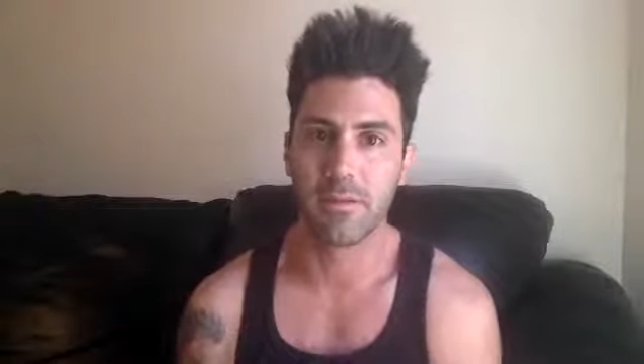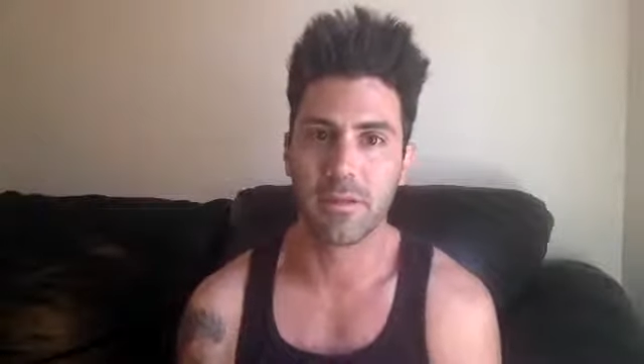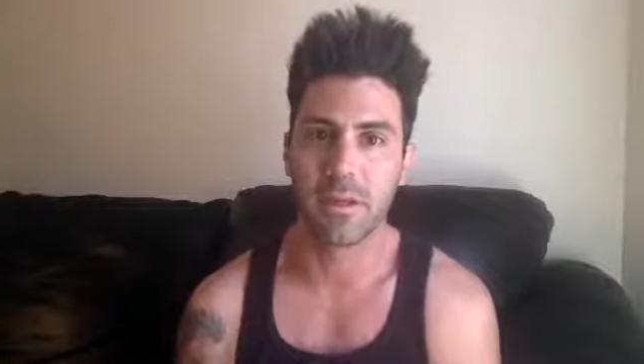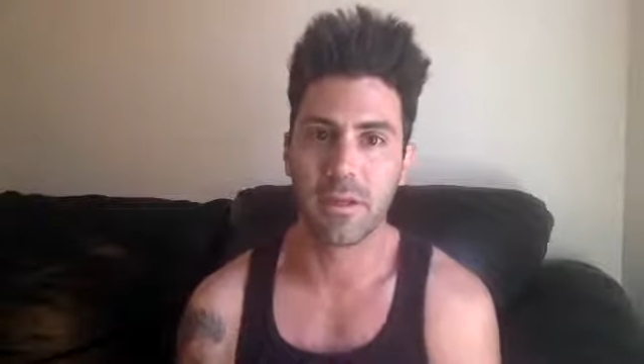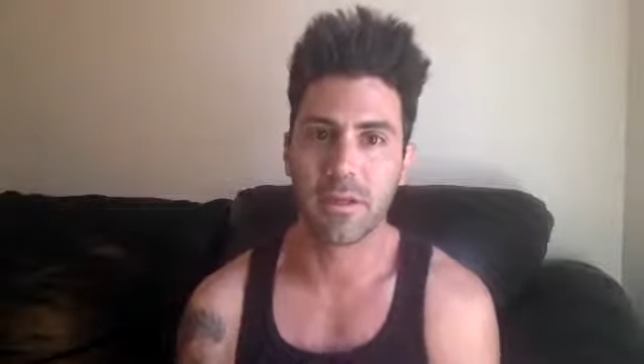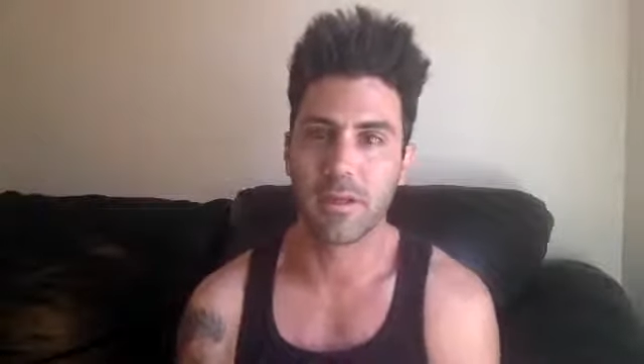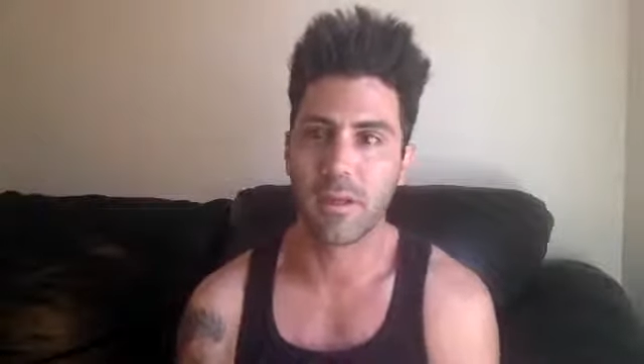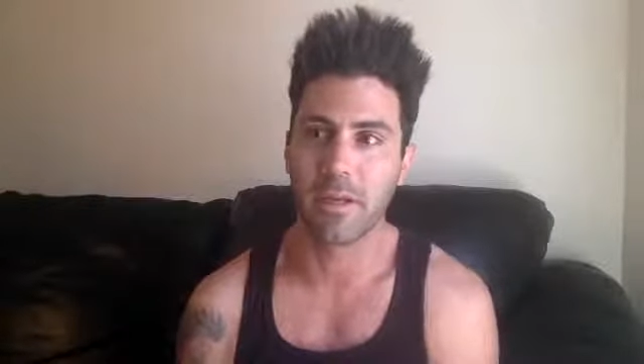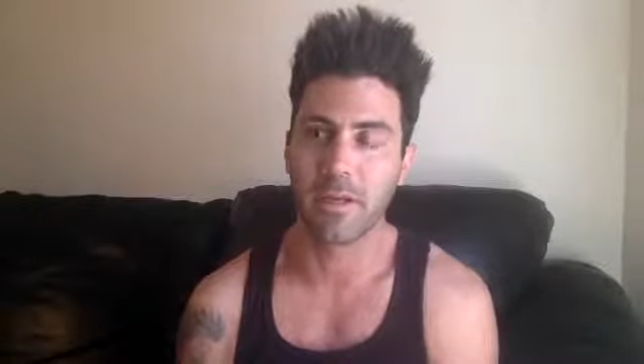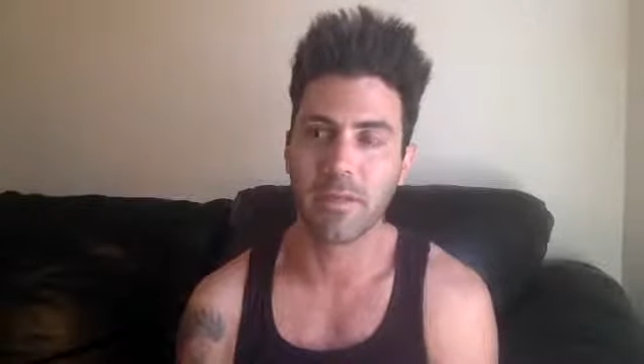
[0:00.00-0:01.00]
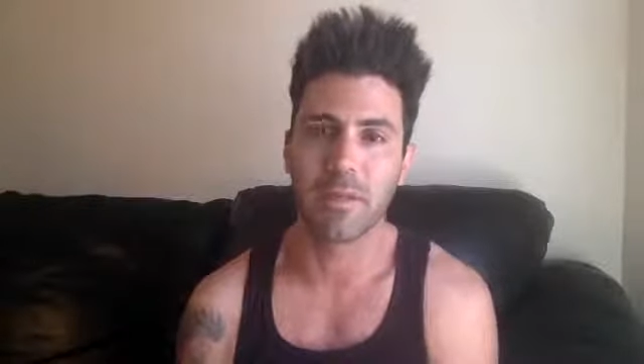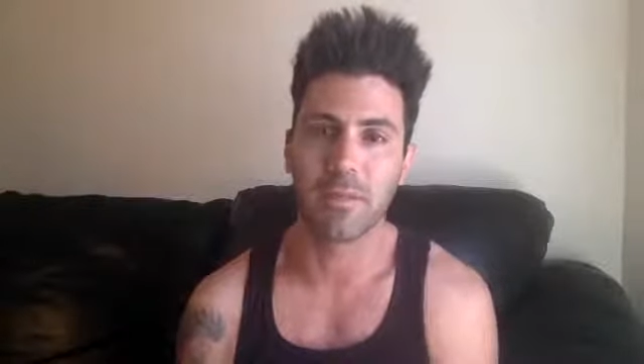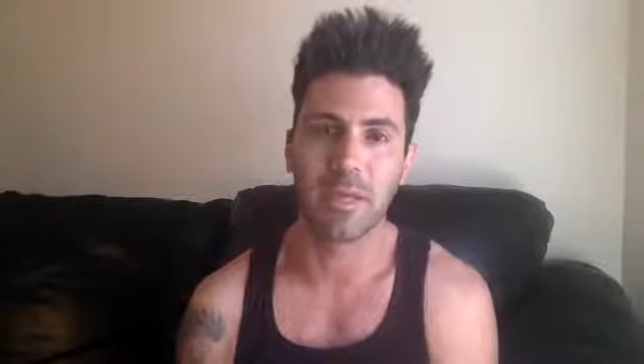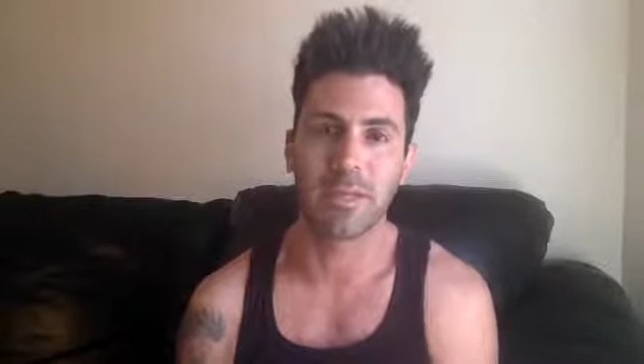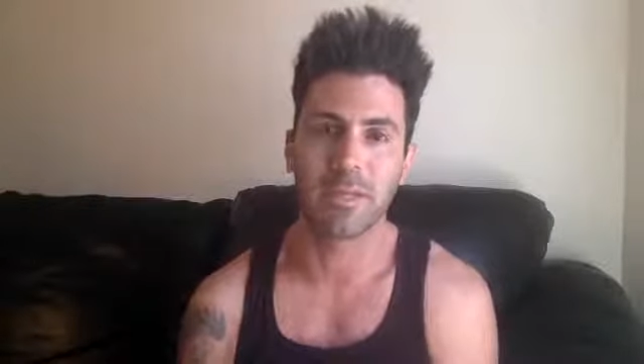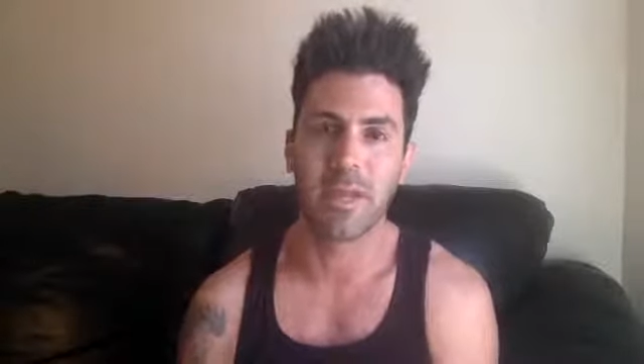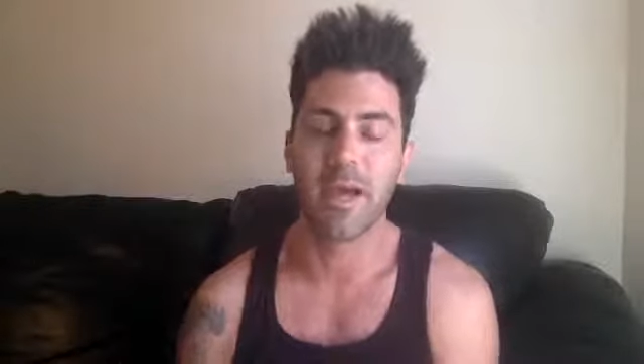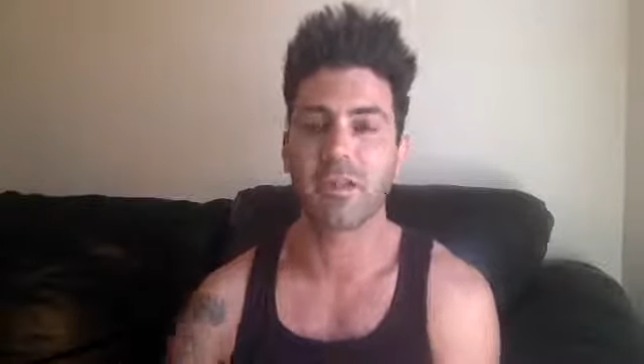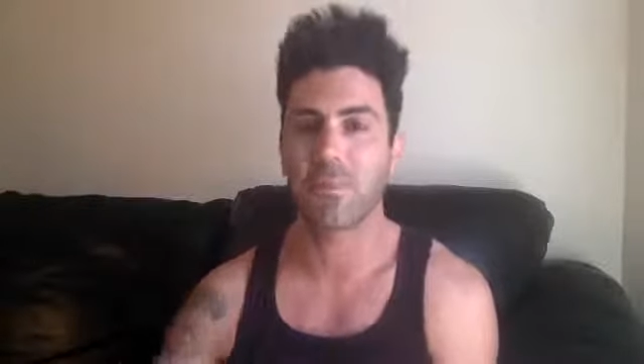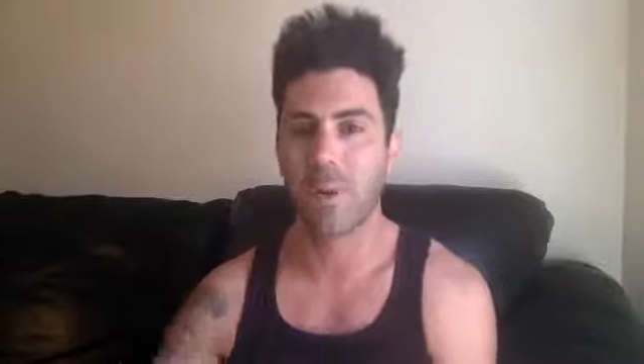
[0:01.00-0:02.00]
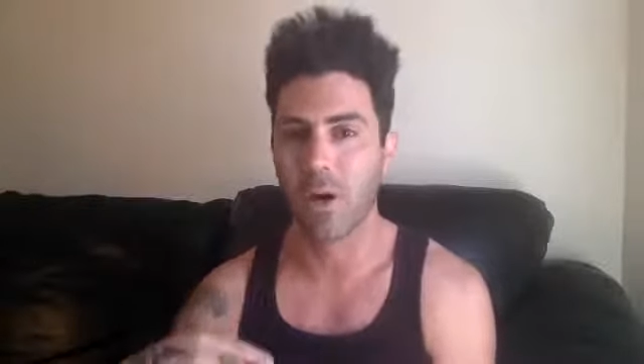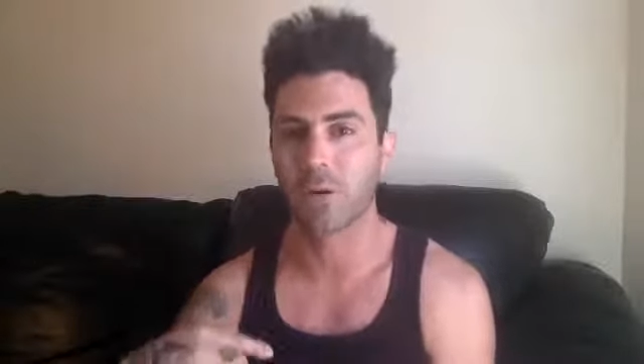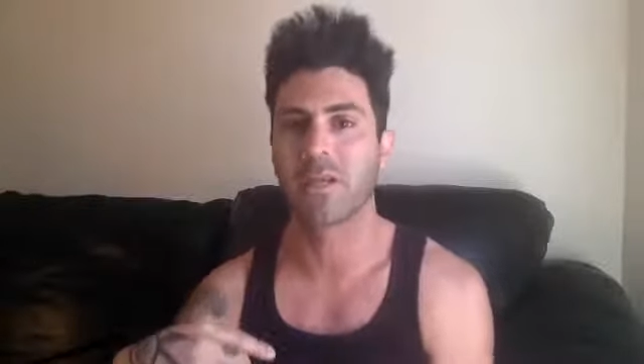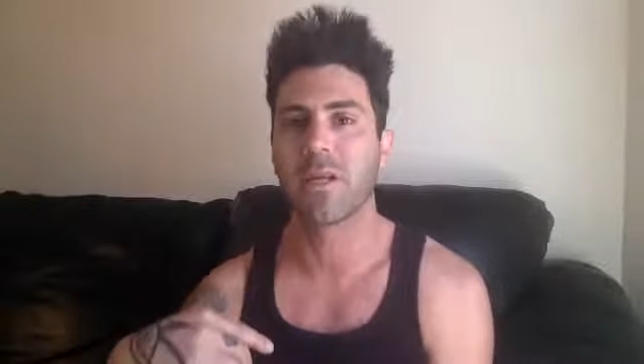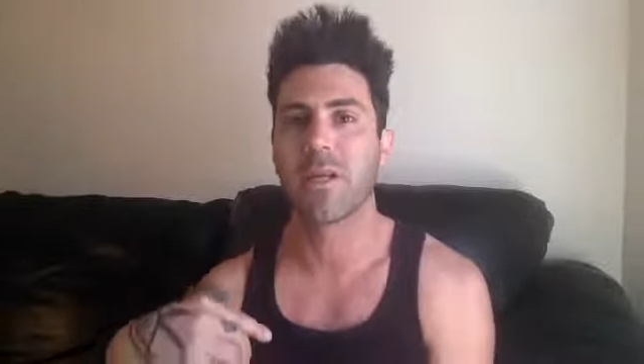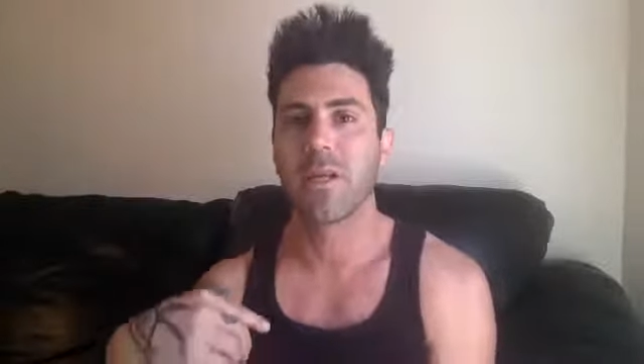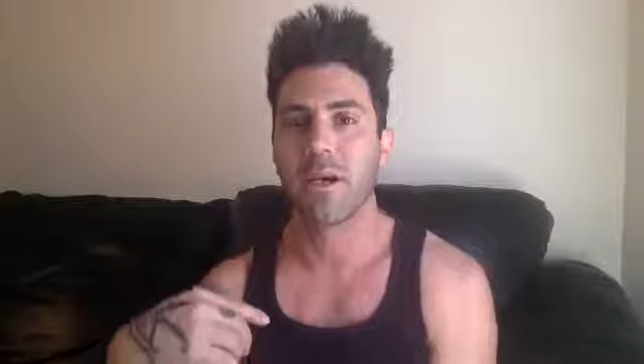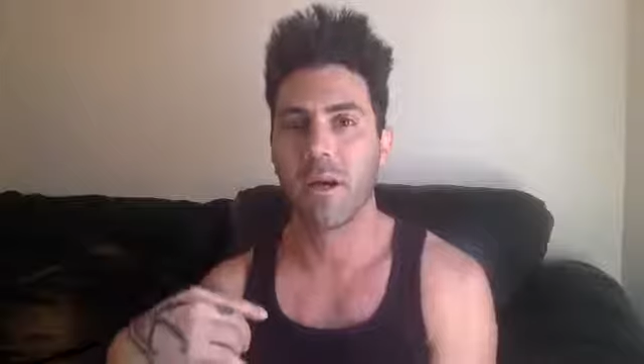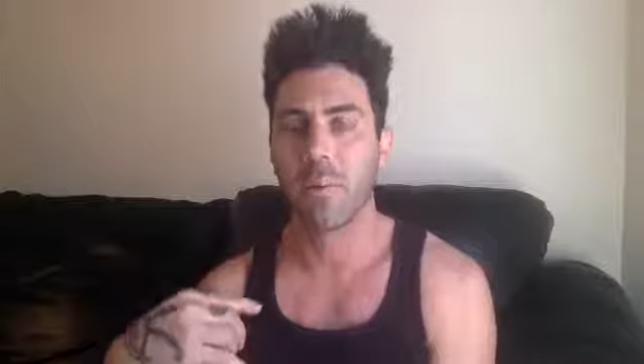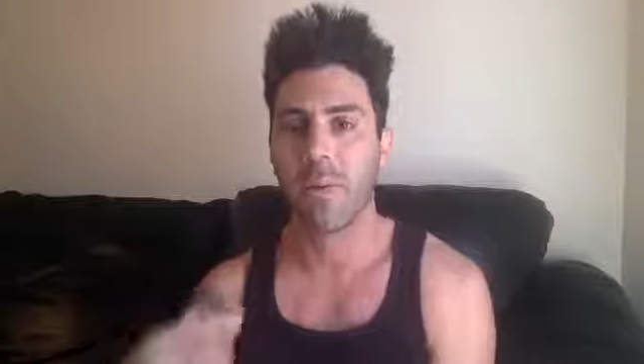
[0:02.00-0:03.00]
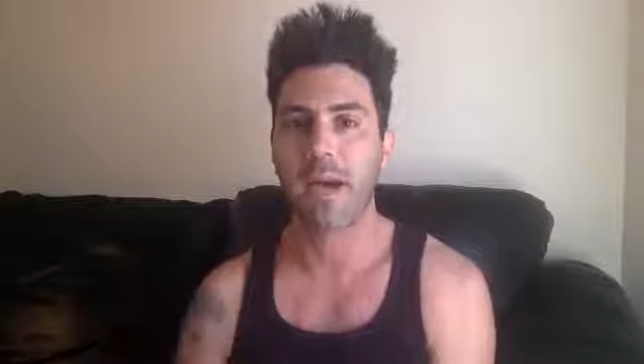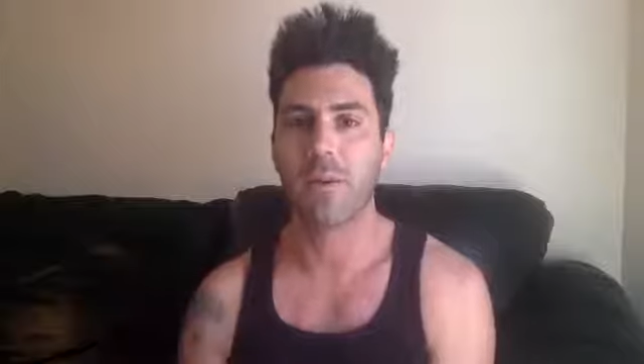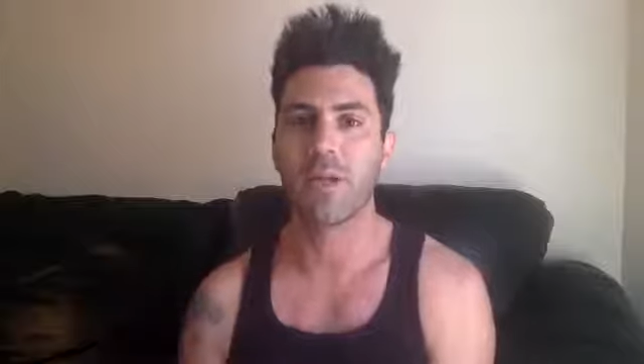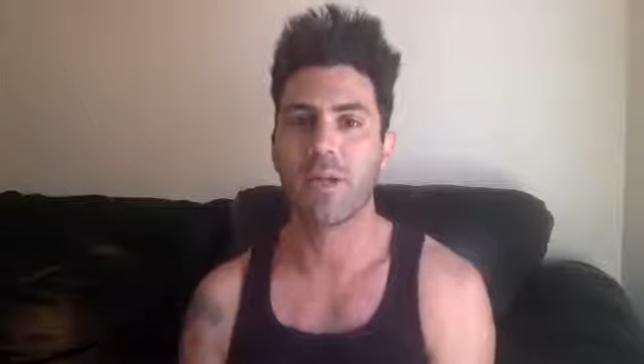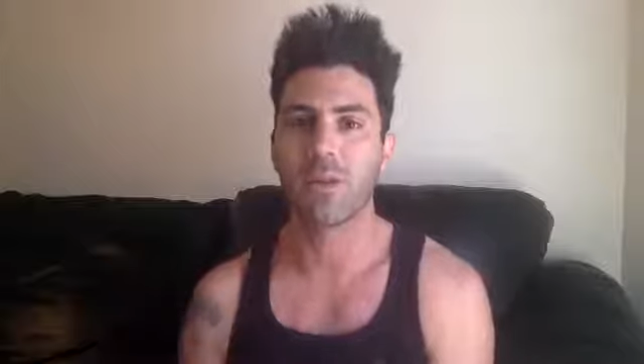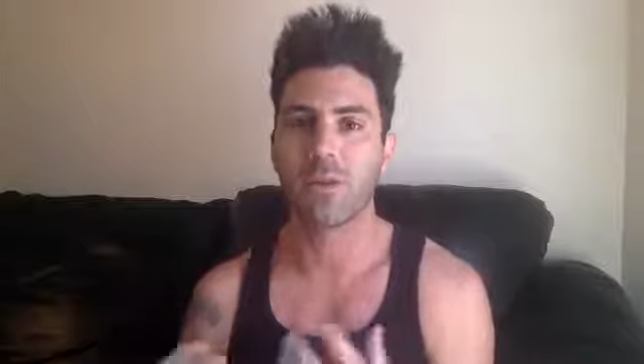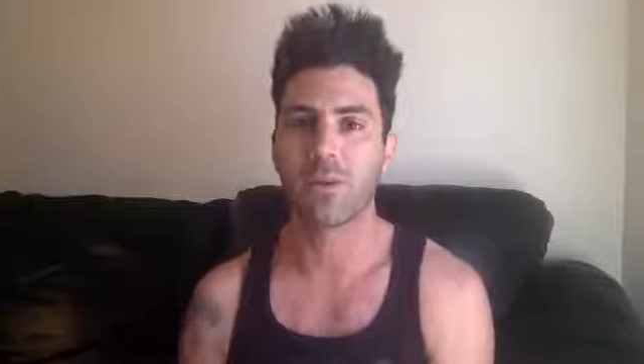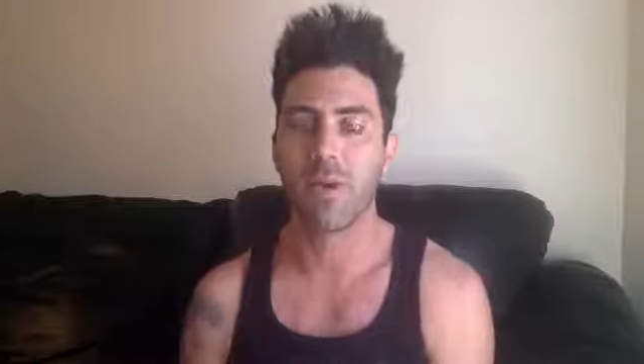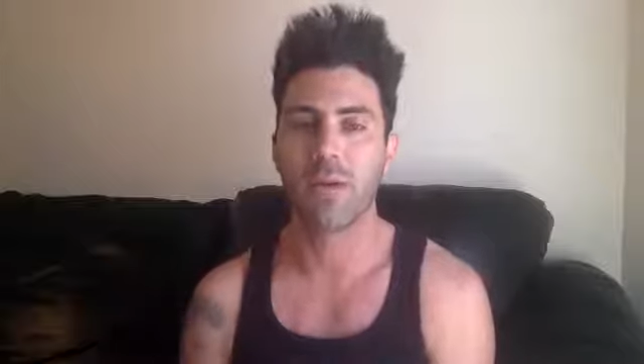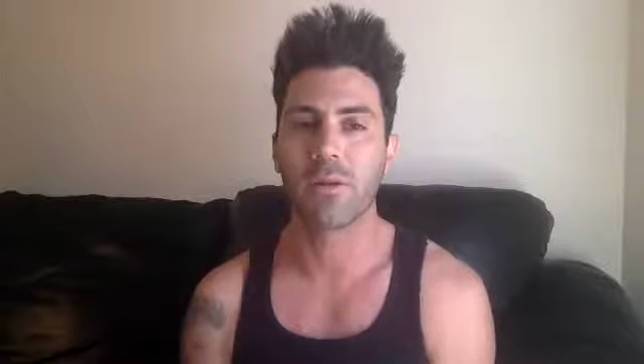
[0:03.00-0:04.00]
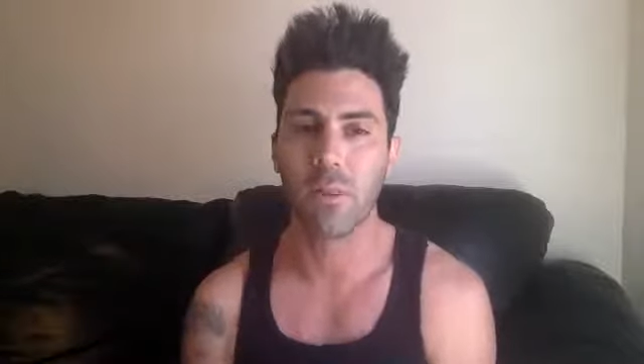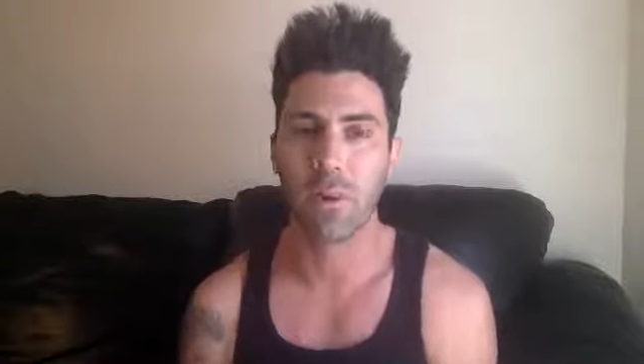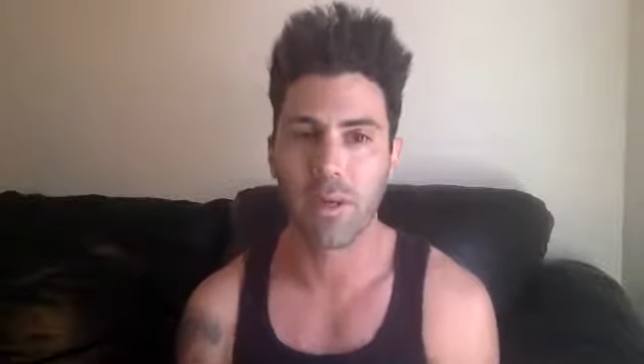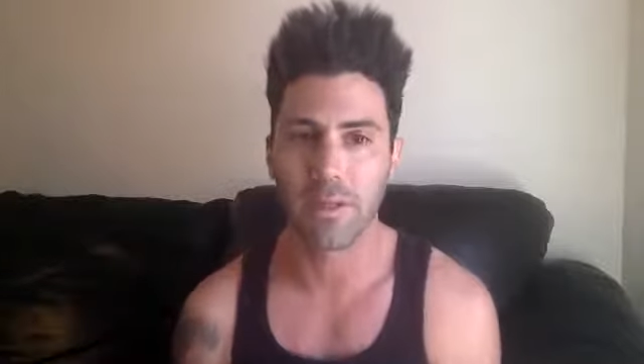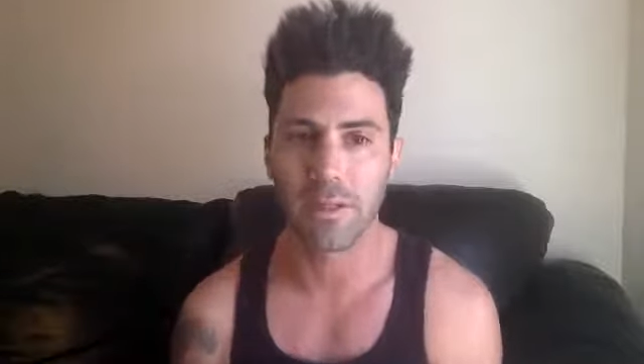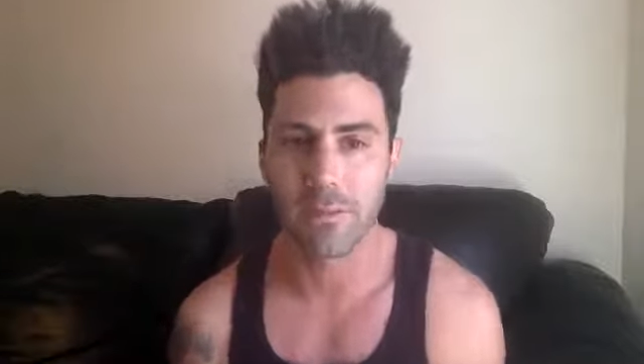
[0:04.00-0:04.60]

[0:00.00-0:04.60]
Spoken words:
Darren and the team does is they actually post a bi-weekly trade report.